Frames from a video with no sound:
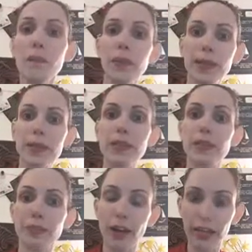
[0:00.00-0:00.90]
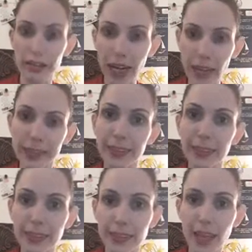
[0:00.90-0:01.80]
means divine
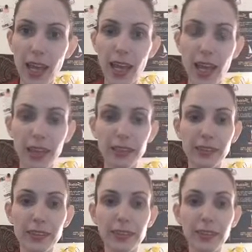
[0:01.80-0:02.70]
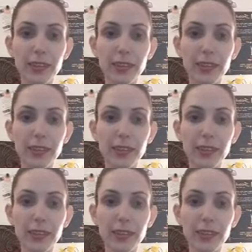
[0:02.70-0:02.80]
guidance. And